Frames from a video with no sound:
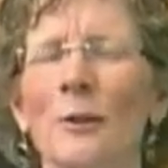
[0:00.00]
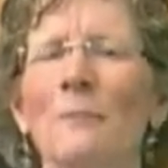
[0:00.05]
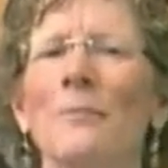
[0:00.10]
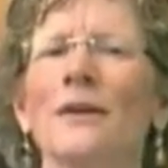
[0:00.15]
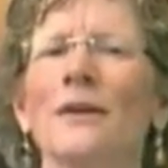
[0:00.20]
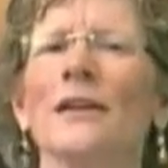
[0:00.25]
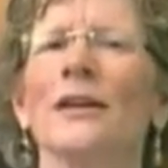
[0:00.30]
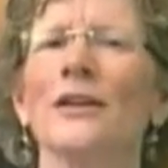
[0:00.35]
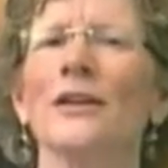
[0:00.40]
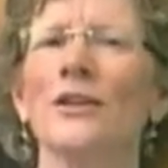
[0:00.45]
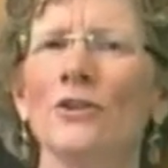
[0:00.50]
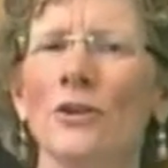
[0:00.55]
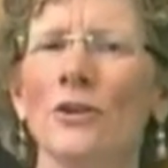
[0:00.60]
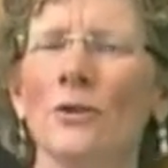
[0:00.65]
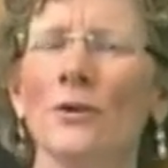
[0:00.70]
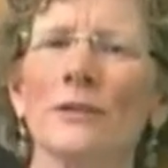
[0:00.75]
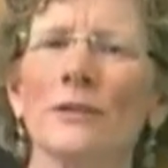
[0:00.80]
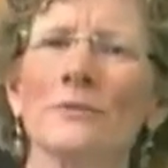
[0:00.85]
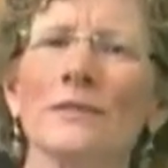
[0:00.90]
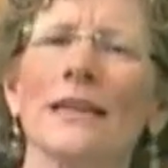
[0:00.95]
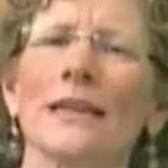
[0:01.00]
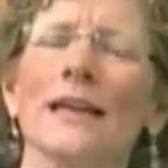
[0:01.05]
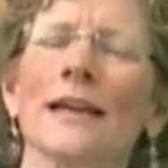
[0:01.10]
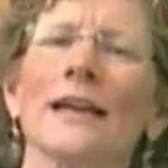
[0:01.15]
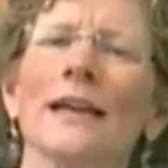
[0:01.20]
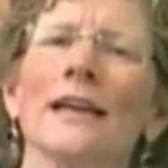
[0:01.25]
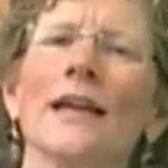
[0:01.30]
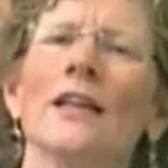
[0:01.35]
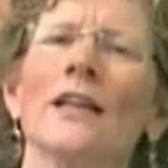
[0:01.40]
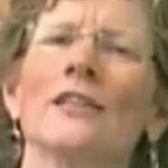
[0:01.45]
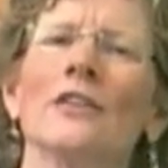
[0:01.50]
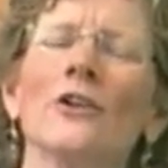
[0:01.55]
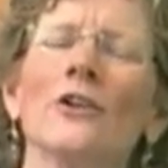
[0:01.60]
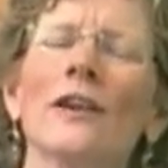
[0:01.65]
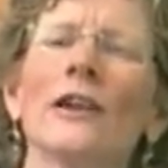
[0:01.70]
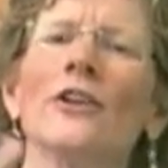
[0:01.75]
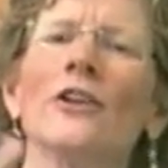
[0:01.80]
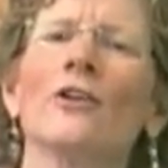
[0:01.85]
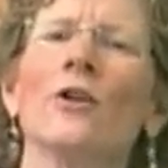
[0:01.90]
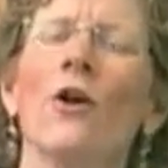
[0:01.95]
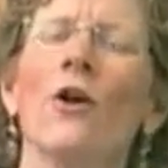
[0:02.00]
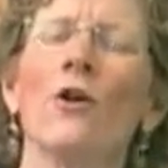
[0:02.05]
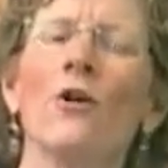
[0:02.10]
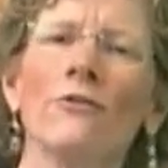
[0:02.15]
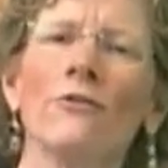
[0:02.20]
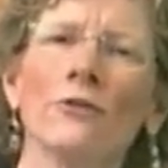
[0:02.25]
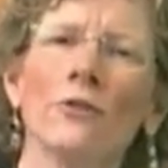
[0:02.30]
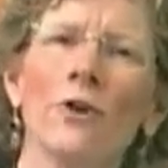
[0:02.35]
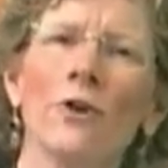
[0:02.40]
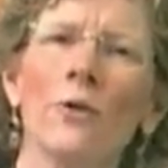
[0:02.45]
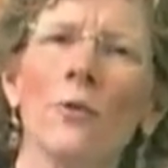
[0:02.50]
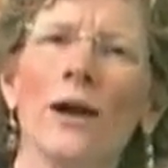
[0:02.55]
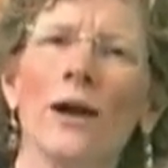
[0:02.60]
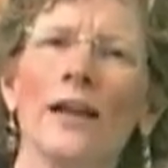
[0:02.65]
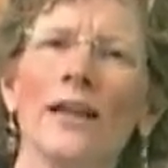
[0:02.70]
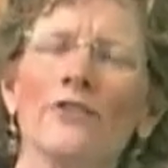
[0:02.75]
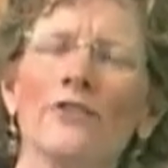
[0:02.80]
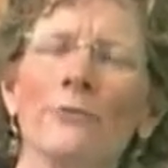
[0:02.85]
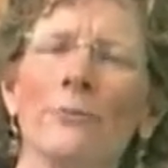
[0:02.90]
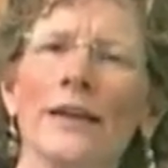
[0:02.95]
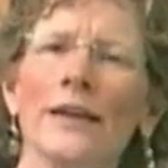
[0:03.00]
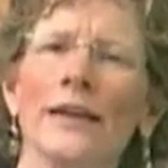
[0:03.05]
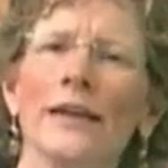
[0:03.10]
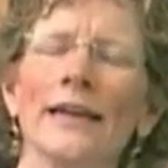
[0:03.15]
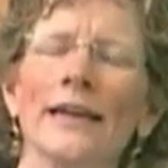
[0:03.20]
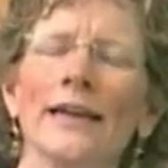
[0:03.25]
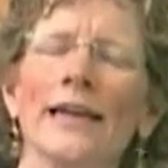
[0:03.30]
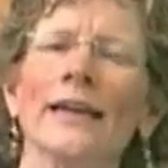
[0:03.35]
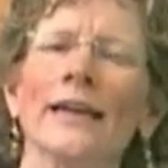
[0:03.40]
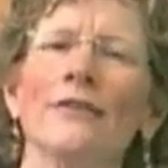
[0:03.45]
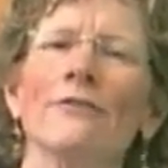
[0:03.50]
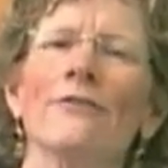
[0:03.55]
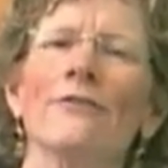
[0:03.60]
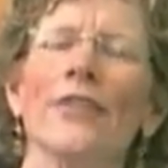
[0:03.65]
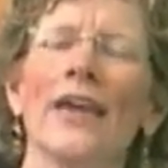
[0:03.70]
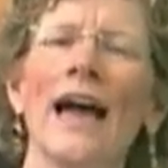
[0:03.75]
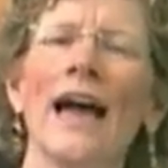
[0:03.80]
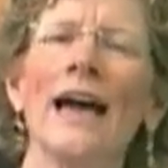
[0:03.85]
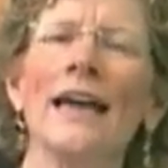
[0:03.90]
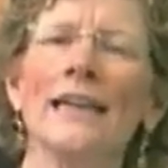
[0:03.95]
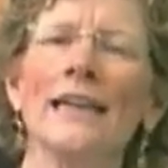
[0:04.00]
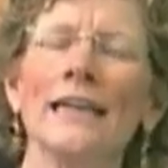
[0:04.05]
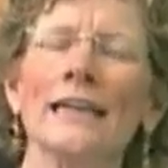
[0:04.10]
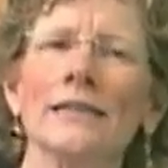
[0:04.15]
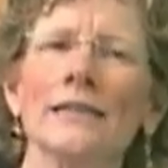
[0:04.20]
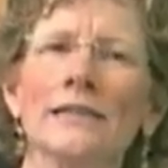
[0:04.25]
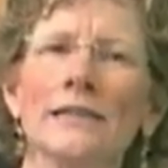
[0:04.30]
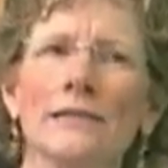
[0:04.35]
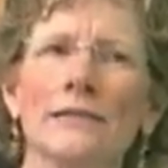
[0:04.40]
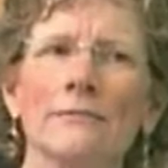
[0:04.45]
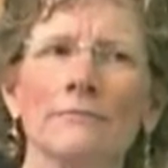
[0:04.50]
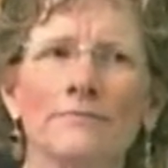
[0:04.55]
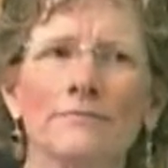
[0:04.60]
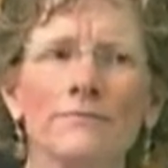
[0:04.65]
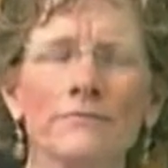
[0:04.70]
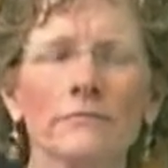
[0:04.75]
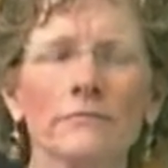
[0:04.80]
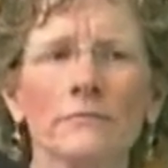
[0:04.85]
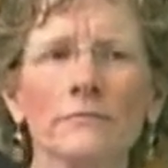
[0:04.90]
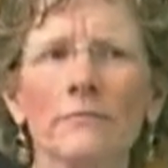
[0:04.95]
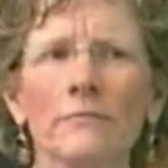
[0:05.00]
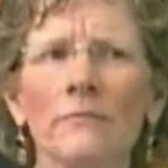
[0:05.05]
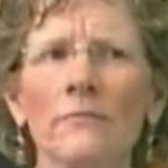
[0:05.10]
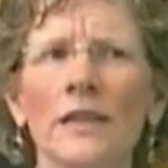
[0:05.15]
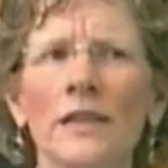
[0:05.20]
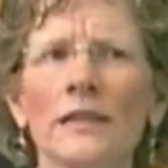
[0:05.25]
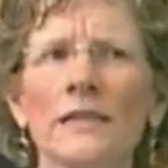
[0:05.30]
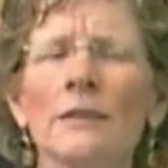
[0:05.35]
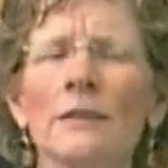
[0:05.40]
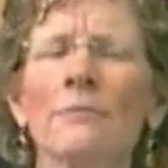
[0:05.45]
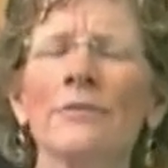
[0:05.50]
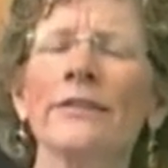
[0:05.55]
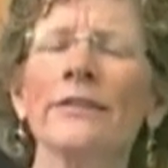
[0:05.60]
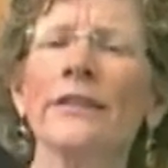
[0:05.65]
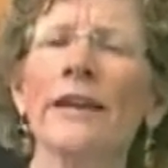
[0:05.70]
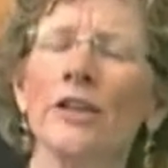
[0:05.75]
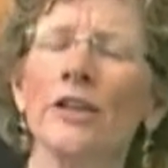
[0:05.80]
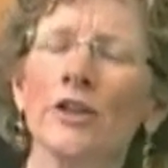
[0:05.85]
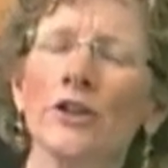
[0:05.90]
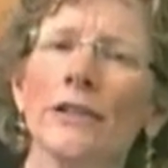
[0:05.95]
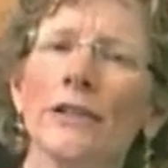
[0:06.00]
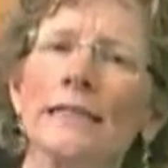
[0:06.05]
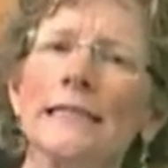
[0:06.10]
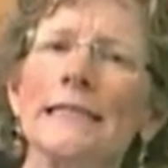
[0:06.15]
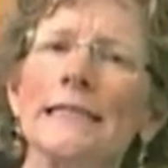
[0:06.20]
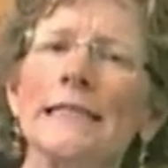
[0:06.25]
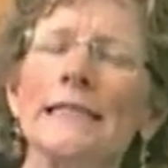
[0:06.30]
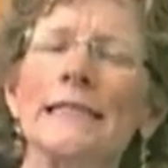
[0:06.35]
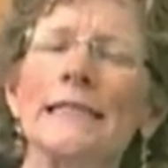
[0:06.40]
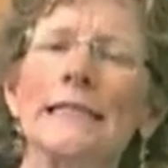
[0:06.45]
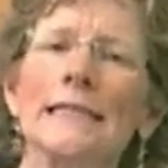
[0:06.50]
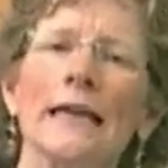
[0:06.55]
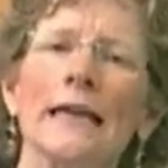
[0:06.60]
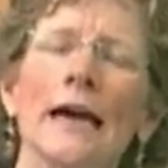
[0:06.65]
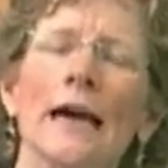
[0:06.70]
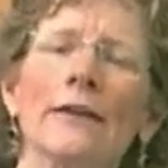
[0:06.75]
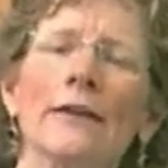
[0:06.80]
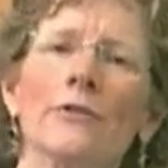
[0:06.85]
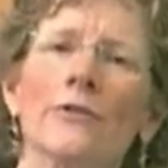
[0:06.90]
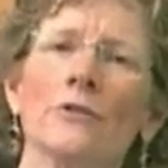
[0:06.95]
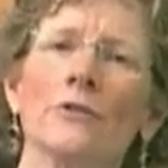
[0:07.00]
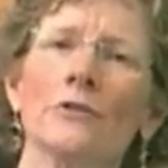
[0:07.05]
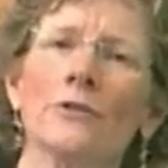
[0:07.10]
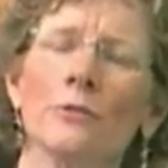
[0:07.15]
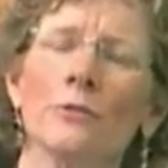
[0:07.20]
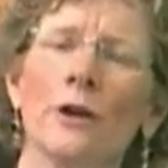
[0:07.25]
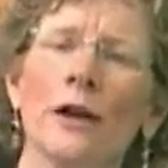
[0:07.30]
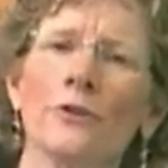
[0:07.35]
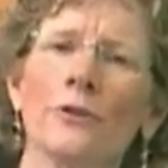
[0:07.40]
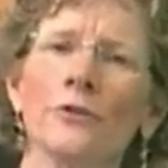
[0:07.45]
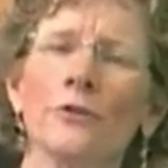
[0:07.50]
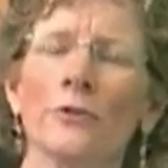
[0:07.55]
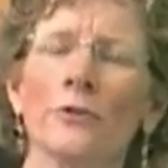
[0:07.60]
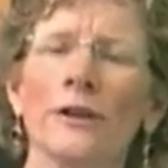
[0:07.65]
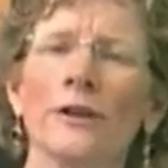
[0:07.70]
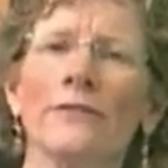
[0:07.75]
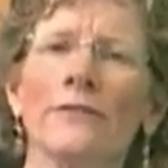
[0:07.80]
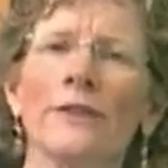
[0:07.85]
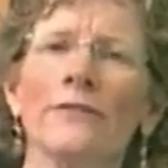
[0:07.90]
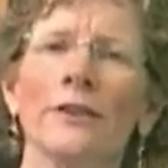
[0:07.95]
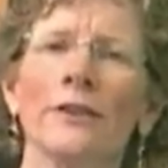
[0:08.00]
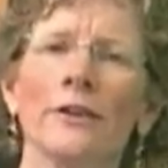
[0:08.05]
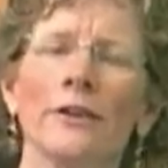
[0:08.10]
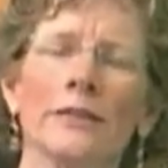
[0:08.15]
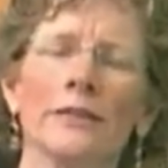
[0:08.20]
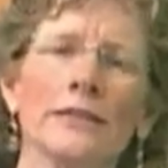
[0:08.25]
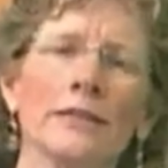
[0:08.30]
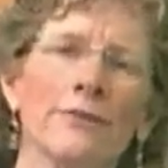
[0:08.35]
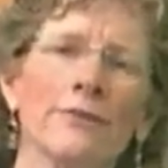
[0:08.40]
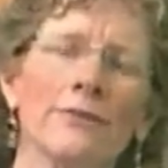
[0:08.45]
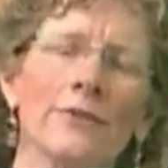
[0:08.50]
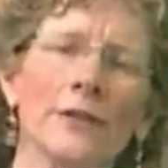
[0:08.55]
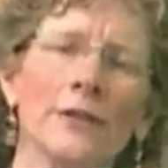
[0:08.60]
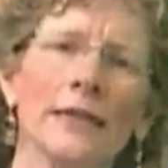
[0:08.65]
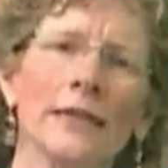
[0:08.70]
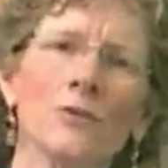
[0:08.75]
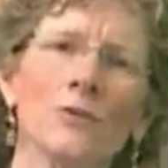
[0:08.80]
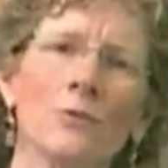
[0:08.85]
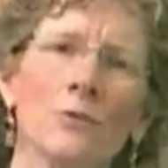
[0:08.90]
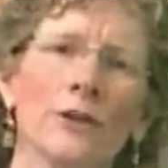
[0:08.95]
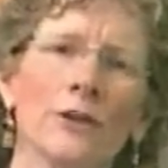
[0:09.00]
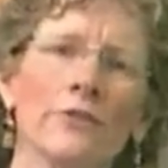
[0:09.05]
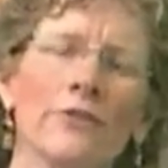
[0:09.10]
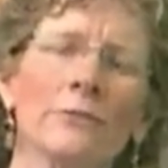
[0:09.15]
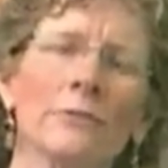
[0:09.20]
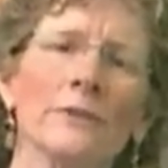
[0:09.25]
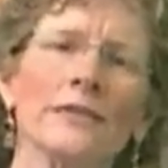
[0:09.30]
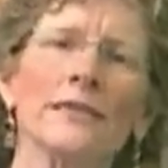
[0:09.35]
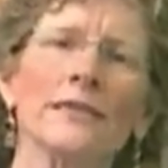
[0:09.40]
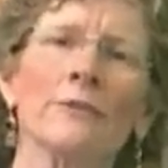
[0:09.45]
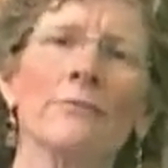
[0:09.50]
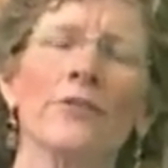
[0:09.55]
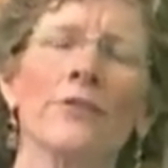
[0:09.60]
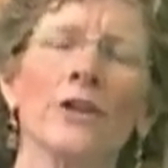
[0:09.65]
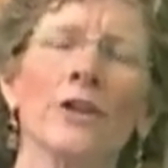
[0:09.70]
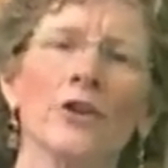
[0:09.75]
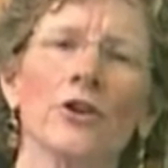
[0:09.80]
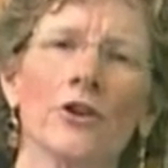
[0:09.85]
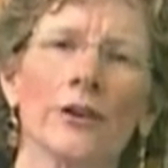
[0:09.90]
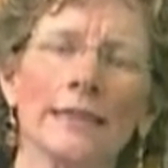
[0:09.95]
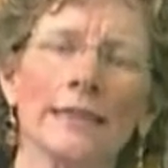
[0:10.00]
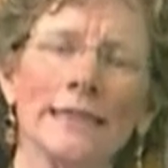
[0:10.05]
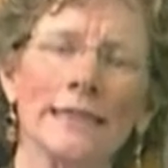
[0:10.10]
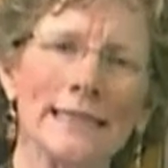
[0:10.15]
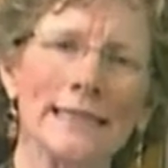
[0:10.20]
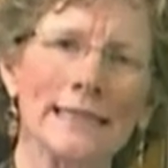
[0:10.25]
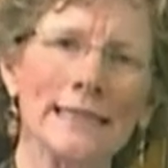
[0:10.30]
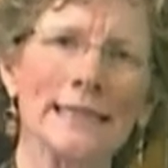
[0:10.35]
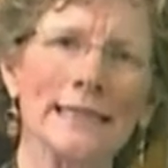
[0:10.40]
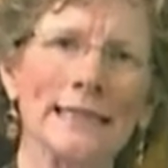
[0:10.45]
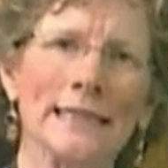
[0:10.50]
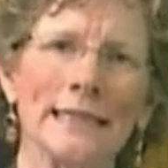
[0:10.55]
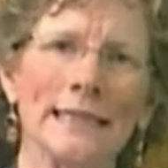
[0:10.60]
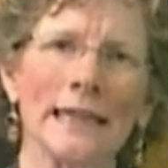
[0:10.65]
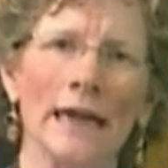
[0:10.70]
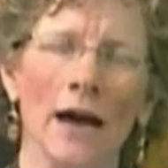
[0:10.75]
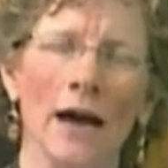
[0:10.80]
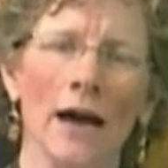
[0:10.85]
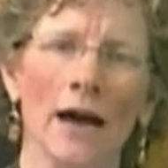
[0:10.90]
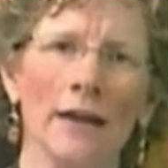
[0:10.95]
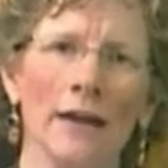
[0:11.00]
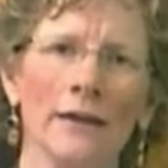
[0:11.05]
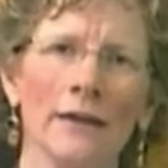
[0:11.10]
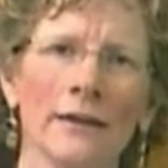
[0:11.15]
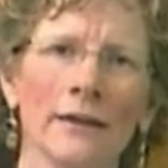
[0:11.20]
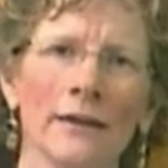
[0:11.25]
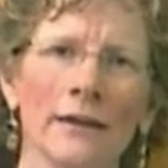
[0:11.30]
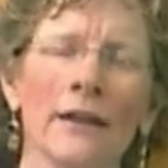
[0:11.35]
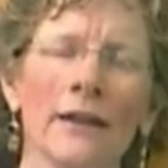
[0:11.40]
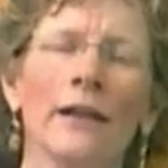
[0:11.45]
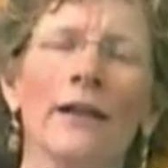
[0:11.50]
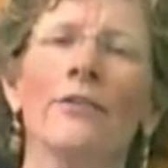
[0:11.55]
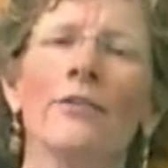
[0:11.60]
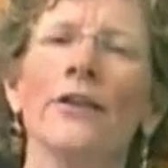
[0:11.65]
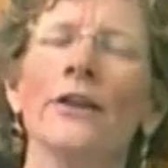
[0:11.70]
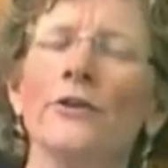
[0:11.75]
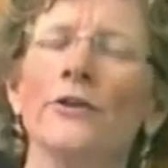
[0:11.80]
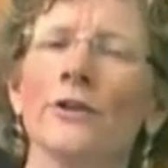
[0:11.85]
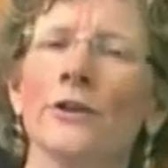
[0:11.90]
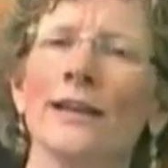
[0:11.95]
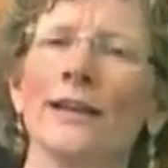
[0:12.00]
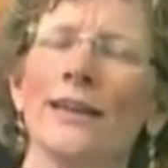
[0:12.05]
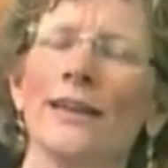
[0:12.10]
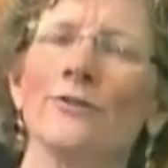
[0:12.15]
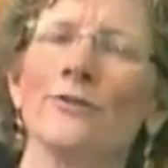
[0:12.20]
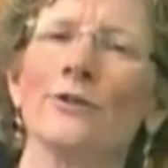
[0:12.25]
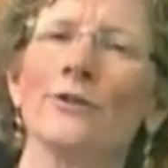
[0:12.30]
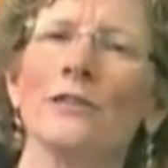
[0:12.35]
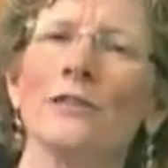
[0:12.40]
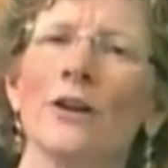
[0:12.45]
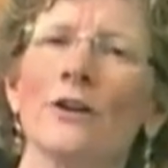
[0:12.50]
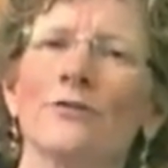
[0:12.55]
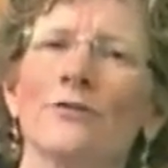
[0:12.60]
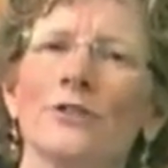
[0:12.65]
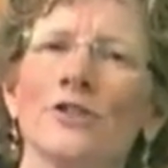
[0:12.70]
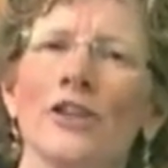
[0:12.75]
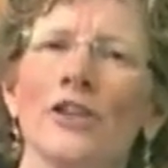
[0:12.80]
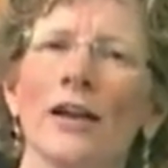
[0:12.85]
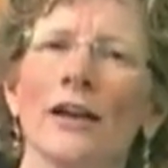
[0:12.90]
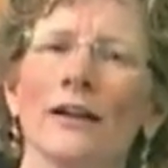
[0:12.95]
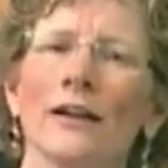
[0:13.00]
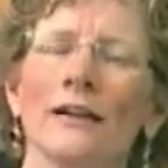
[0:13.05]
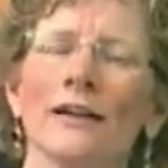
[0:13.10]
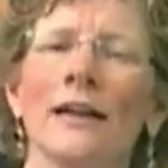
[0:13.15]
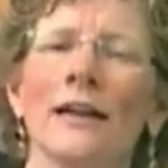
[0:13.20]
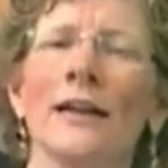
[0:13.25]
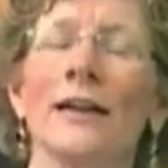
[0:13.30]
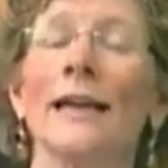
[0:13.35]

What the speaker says: But you know what I'm saying, look at your overall way of being, and if that is something that you're consistent on, those 125 areas, if each one of them is something you're consistent on, then you can give yourself a check.